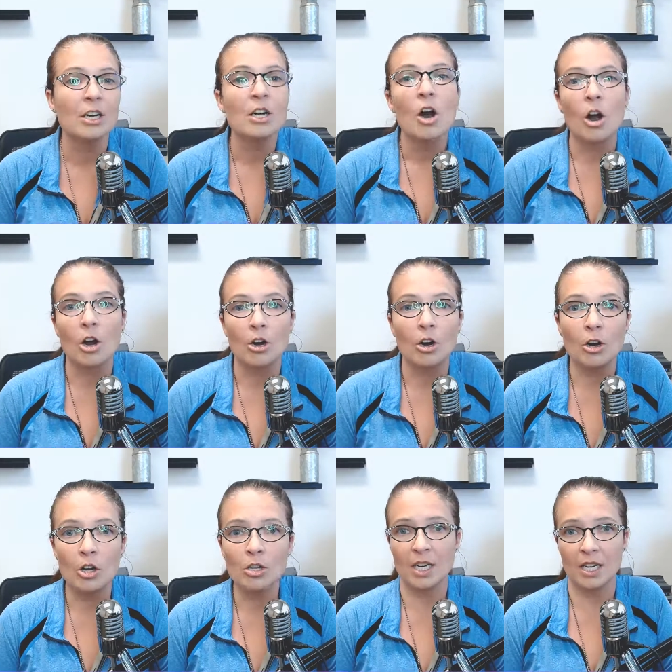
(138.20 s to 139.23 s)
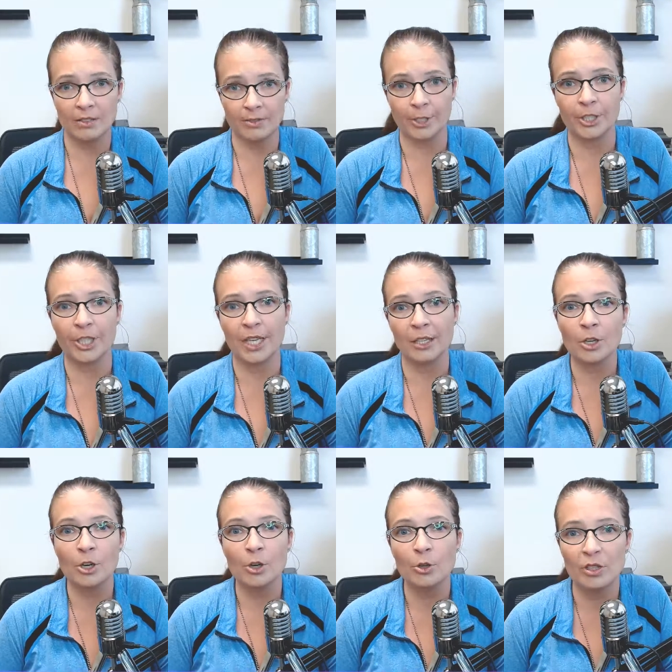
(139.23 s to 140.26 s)
are all covered in
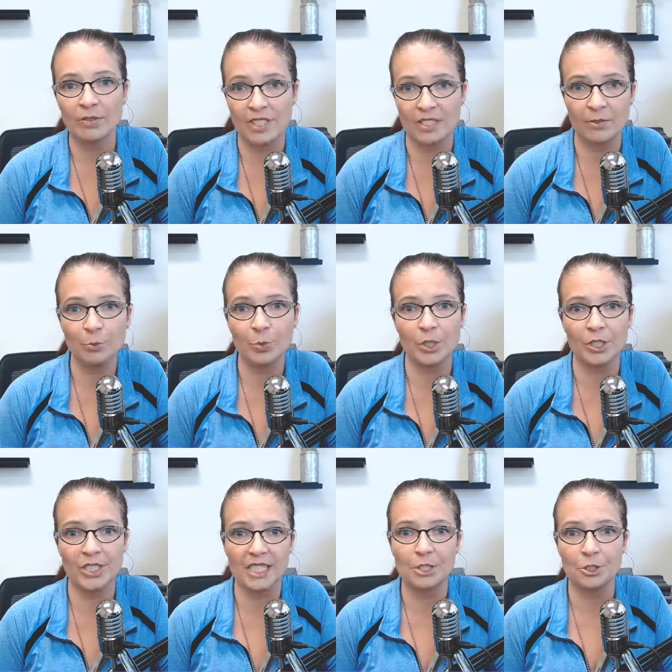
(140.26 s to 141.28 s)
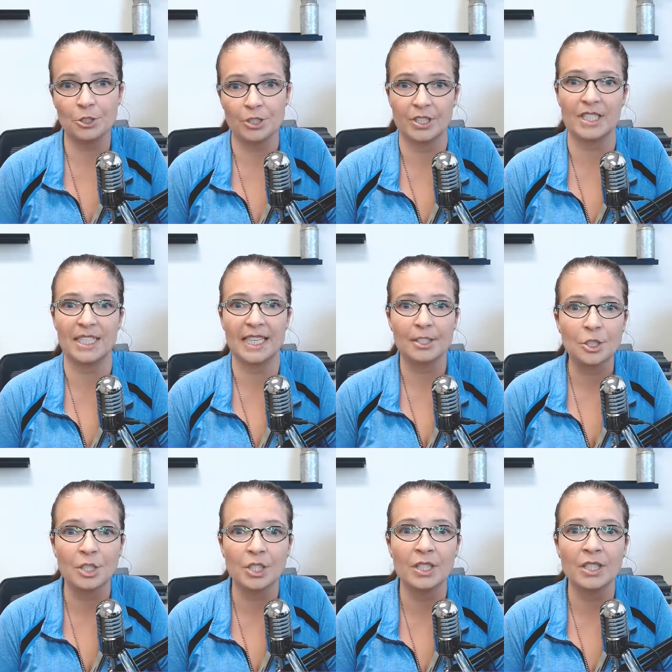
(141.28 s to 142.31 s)
Code of Civil Procedure
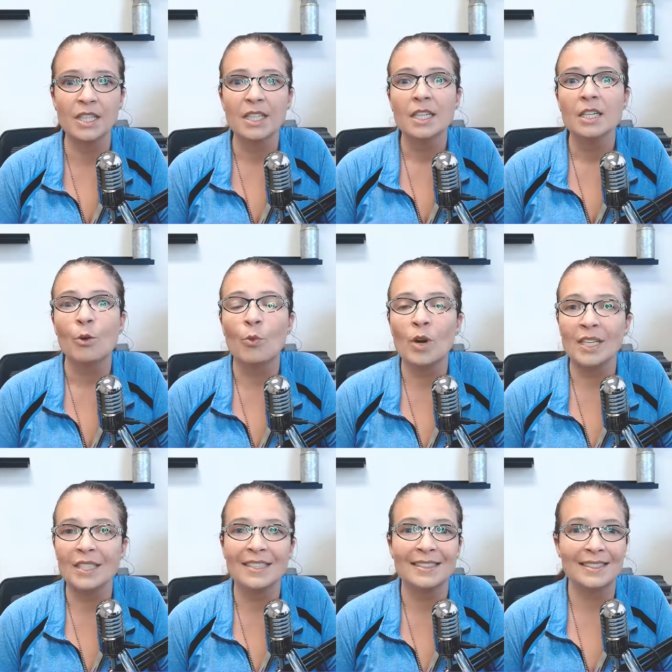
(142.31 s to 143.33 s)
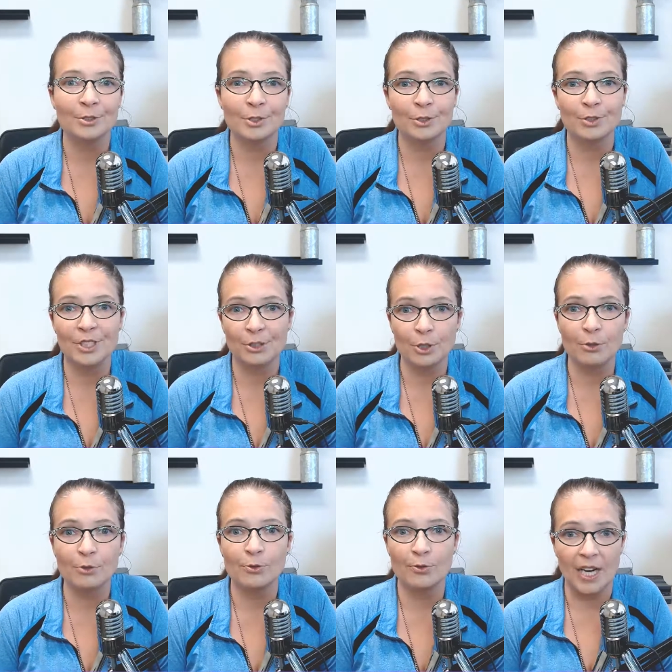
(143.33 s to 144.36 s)
section
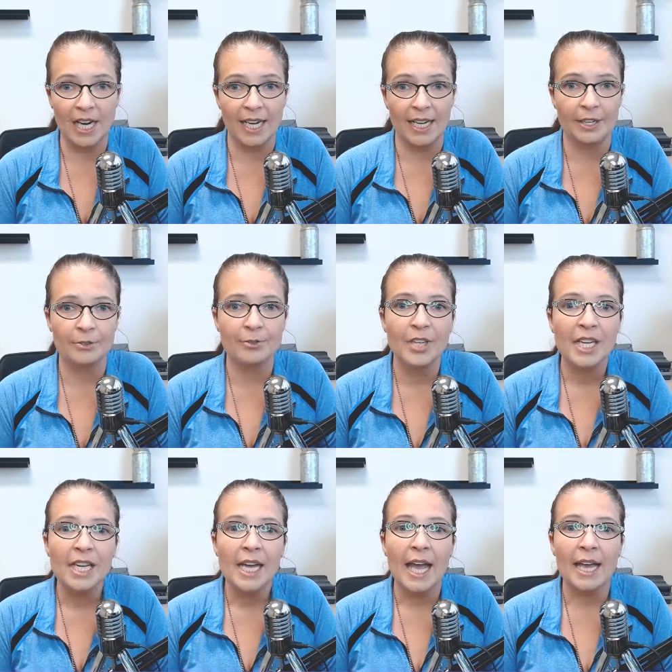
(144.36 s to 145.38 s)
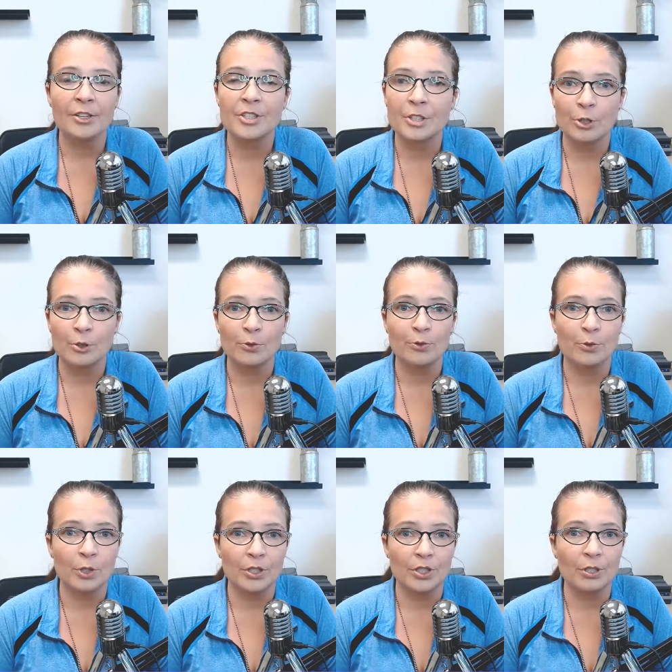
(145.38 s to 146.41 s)
1005. And so
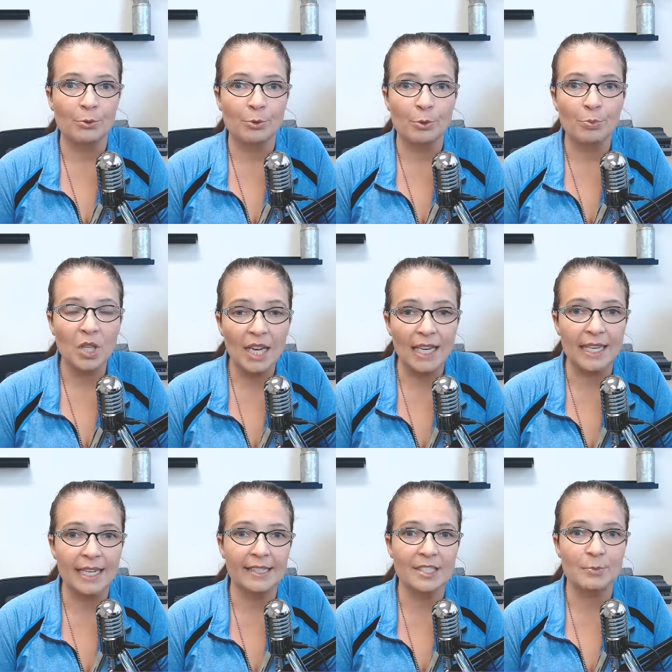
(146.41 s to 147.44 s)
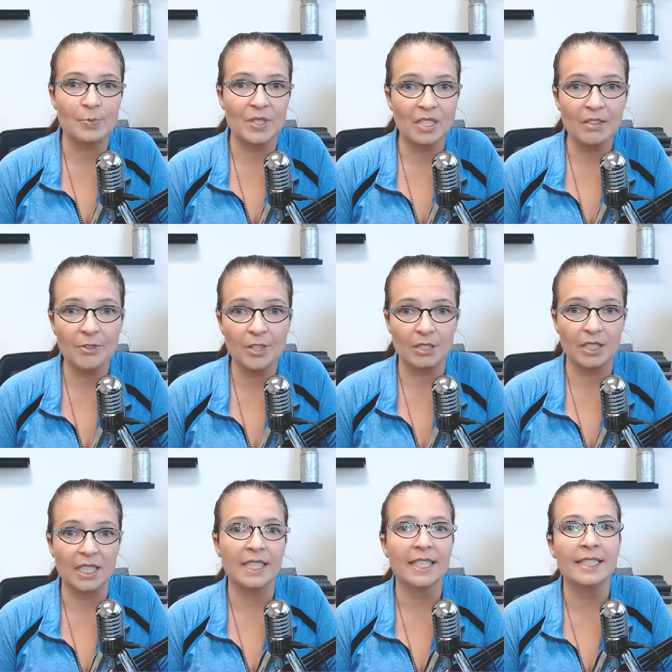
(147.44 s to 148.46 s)
for the reply
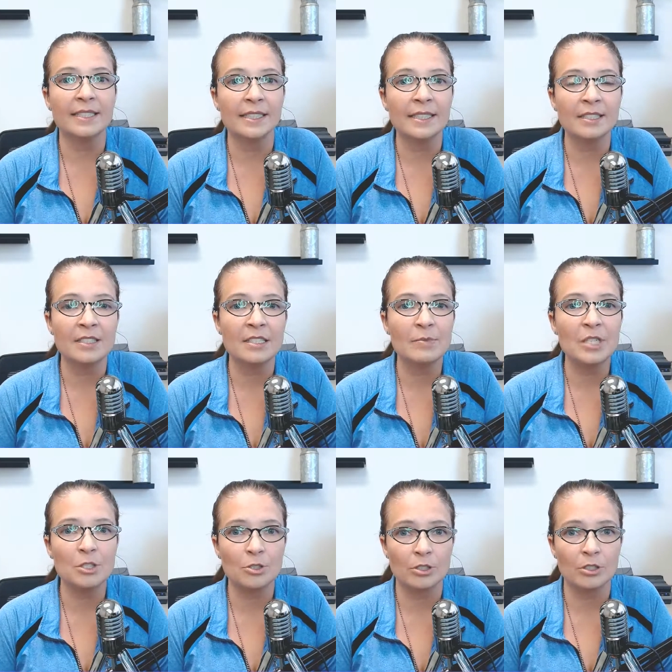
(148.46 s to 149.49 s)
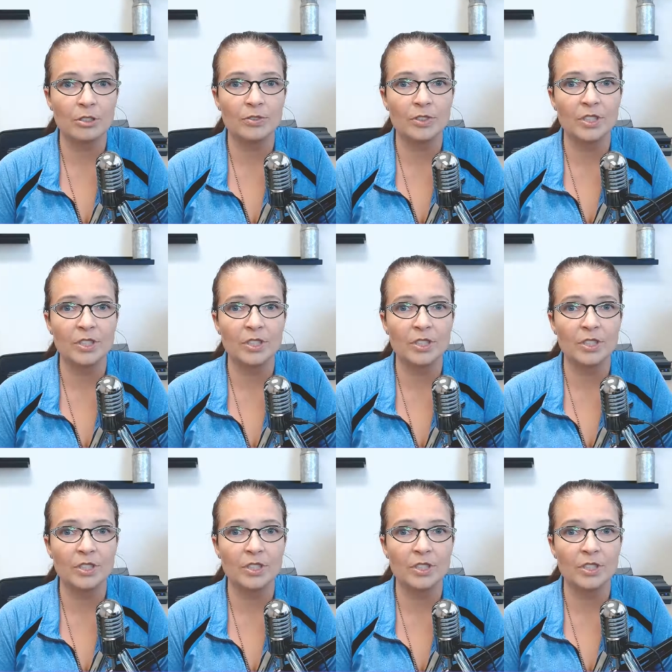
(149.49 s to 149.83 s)
specifically, it needs to be served